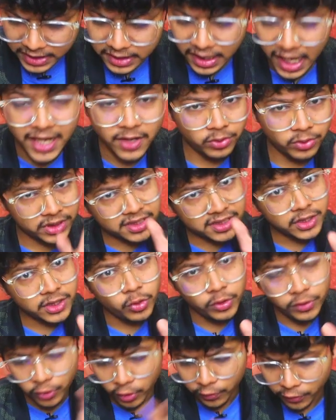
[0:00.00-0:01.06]
I know this is a
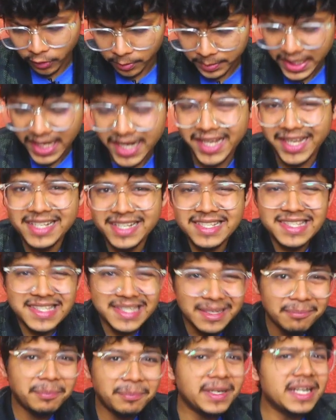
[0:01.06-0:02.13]
root node for me, and I can
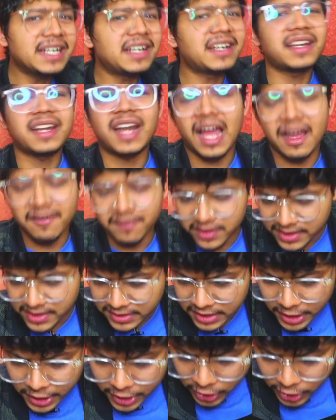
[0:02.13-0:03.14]
simply traverse,